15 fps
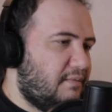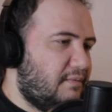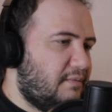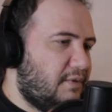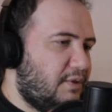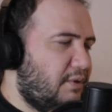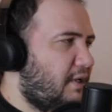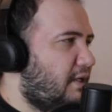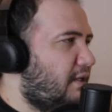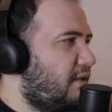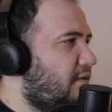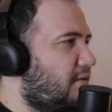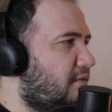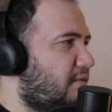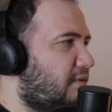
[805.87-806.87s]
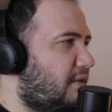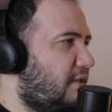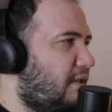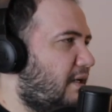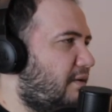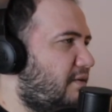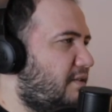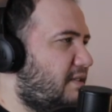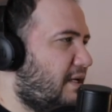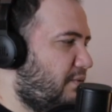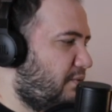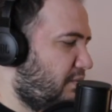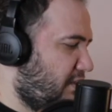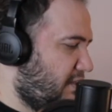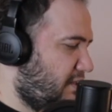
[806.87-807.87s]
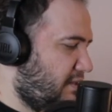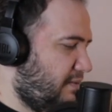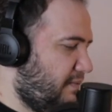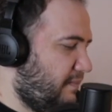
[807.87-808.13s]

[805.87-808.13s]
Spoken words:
Okay. How does that work?